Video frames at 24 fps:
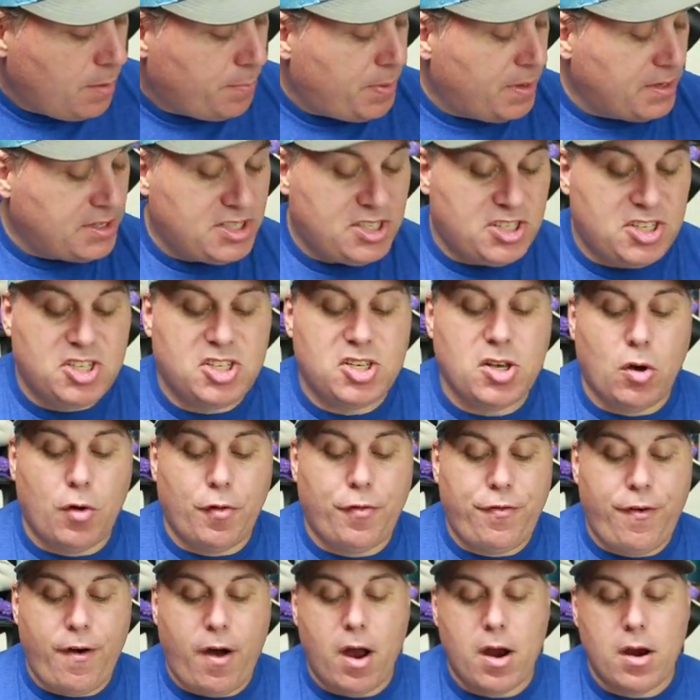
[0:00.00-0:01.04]
But so
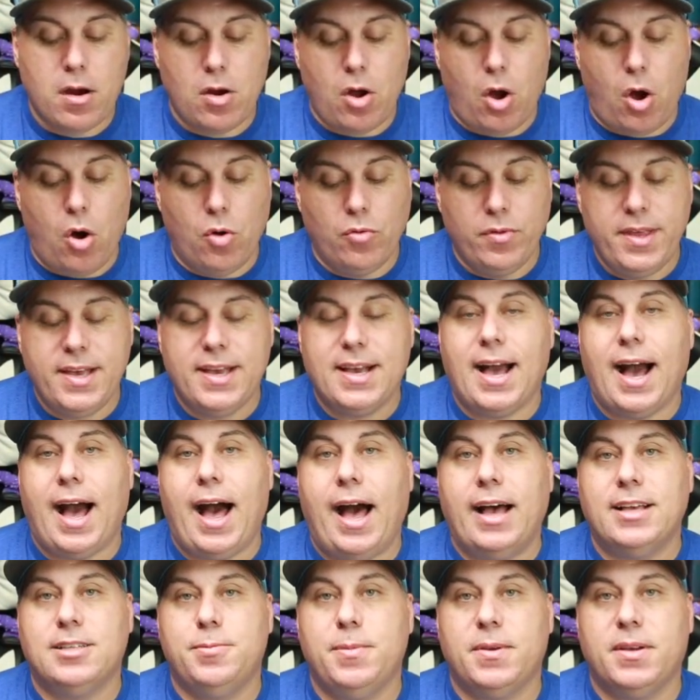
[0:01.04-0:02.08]
far, only
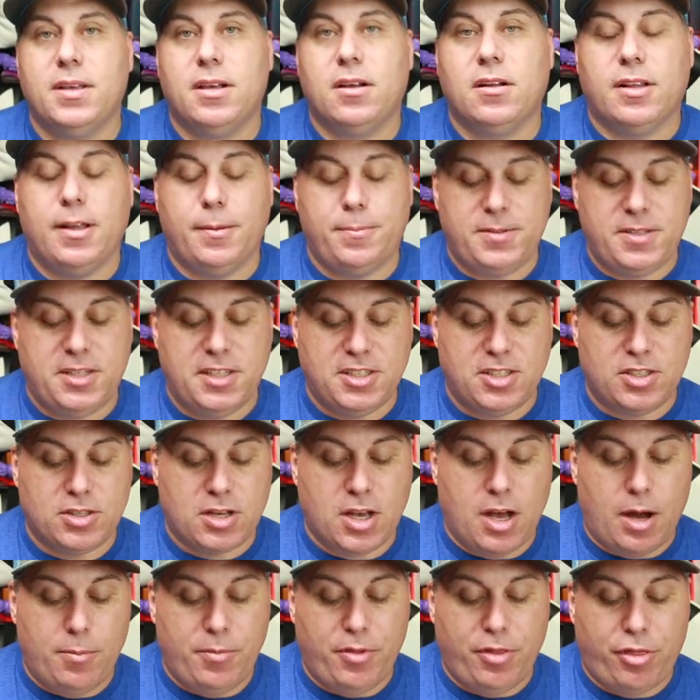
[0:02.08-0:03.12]
Cosmic Eclipse is
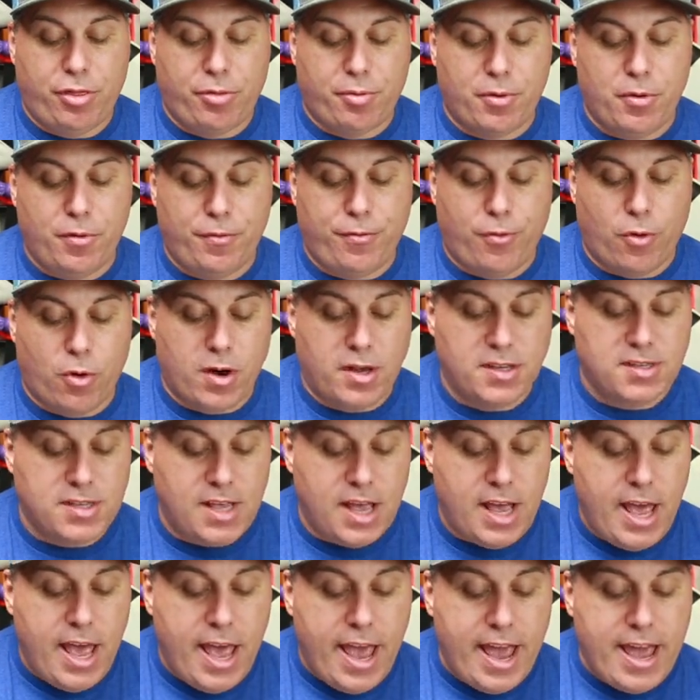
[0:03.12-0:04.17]
coming through for us.
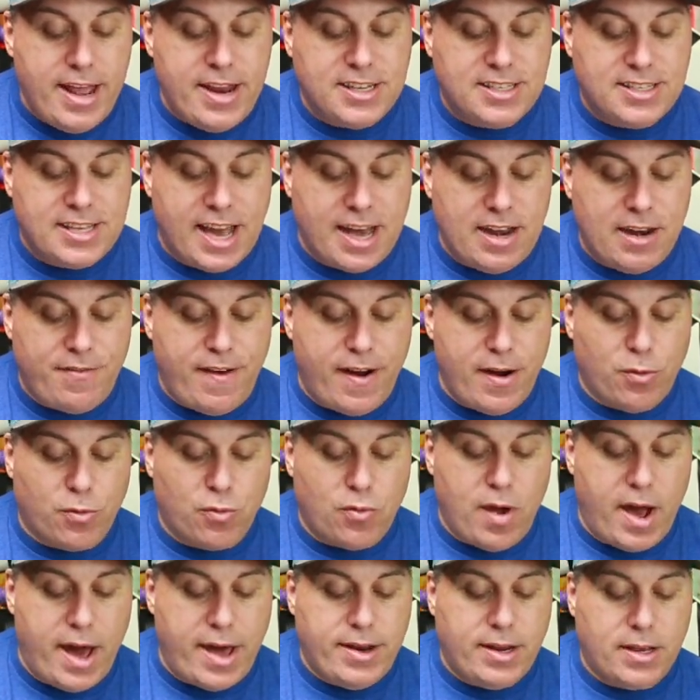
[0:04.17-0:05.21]
And it's kind of
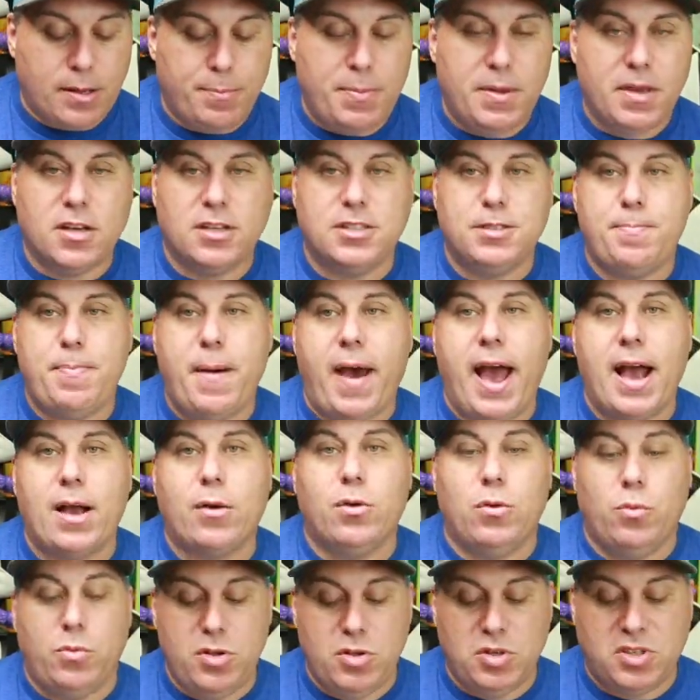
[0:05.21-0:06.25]
ironic because back
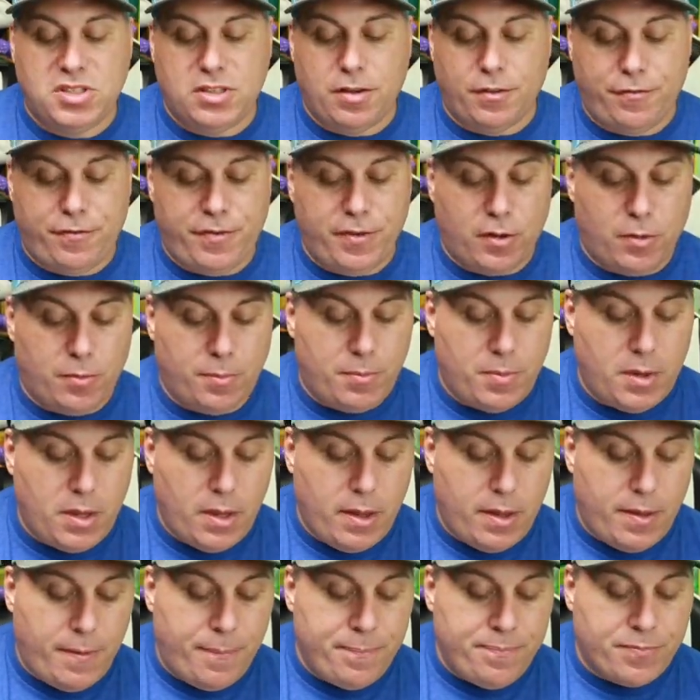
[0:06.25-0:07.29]
when we used to film
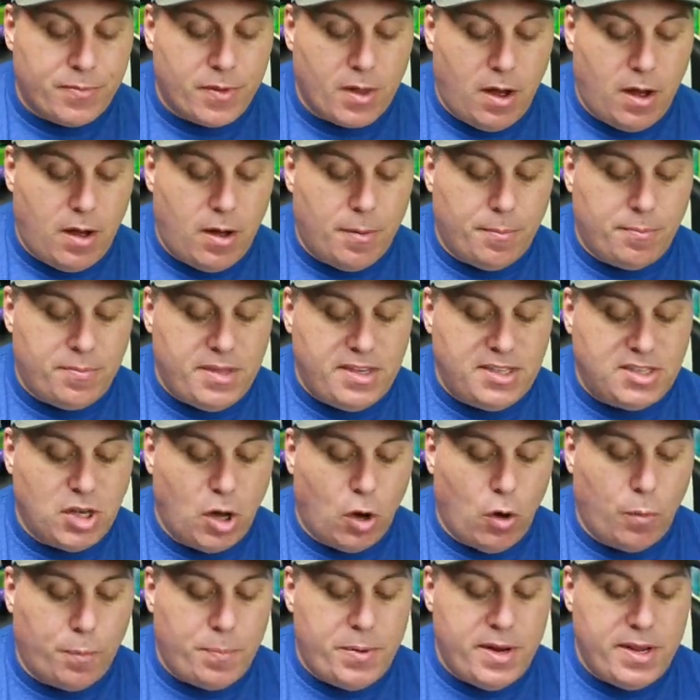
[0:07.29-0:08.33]
um, these
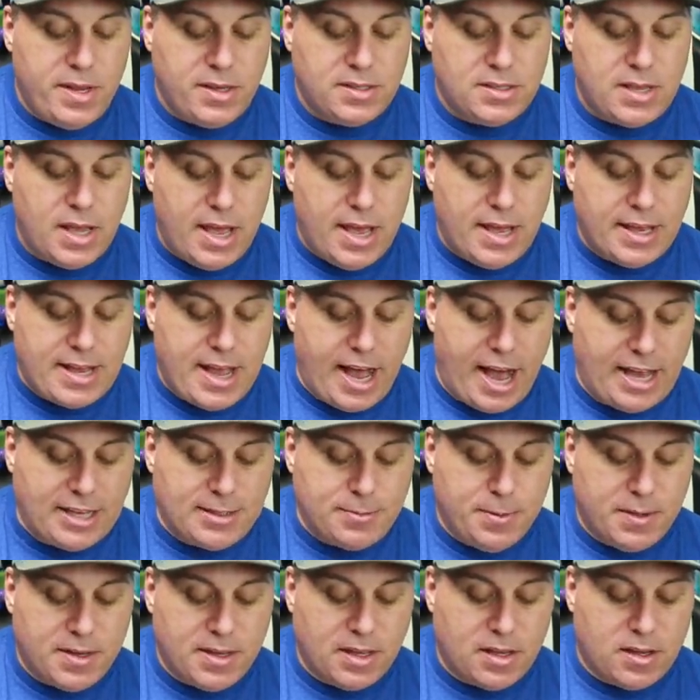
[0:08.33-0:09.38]
openings,
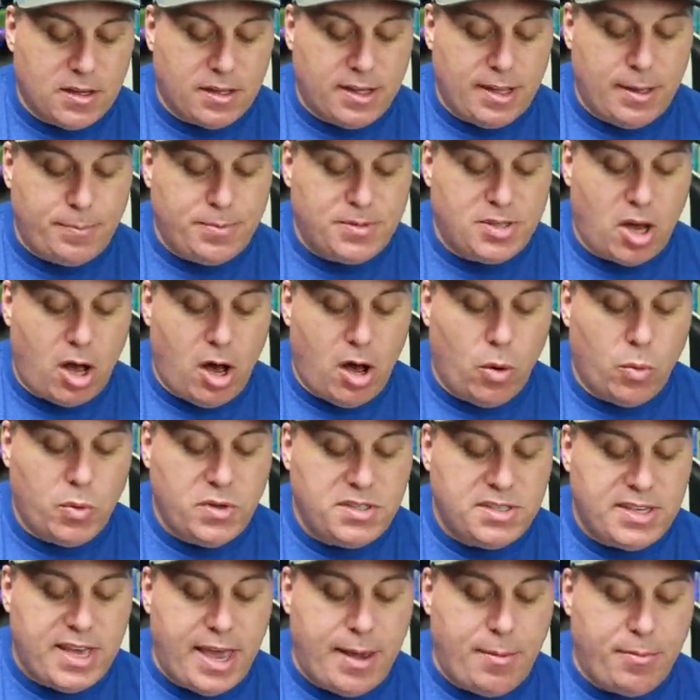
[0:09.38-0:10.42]
Cosmic Eclipse
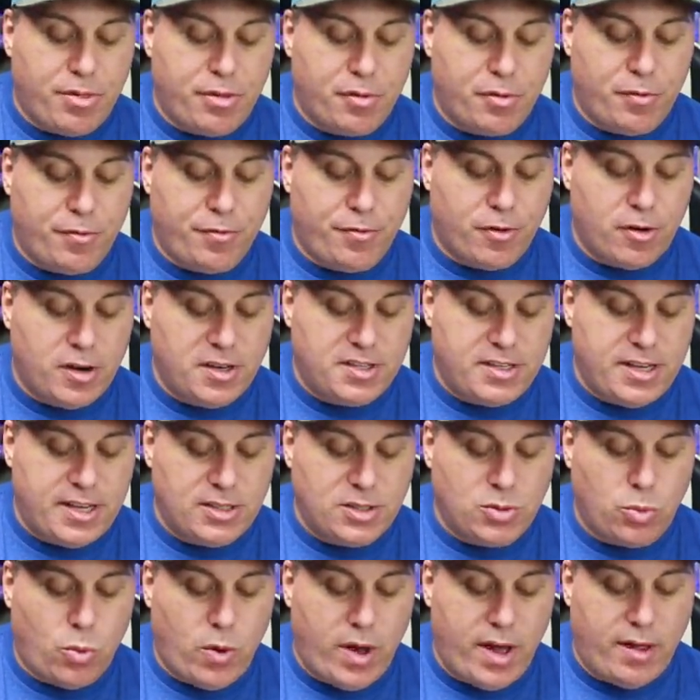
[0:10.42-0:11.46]
always came through for us
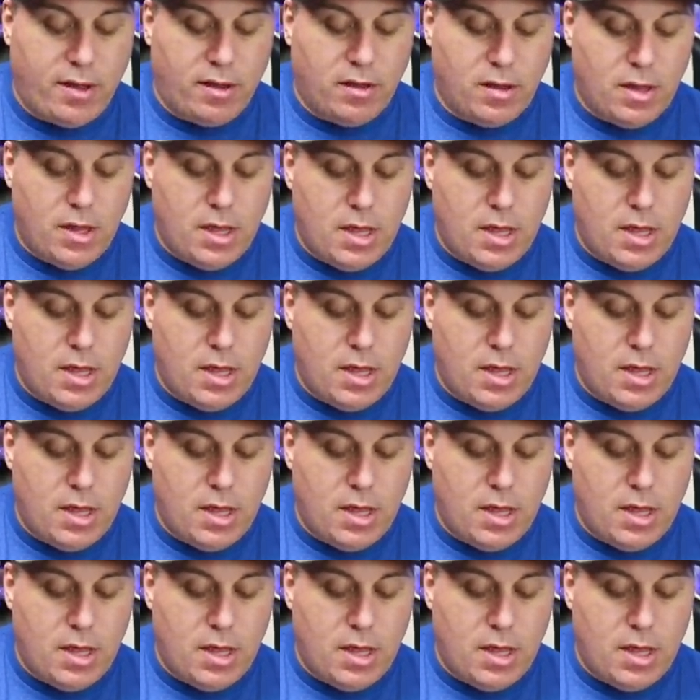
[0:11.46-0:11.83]
as well.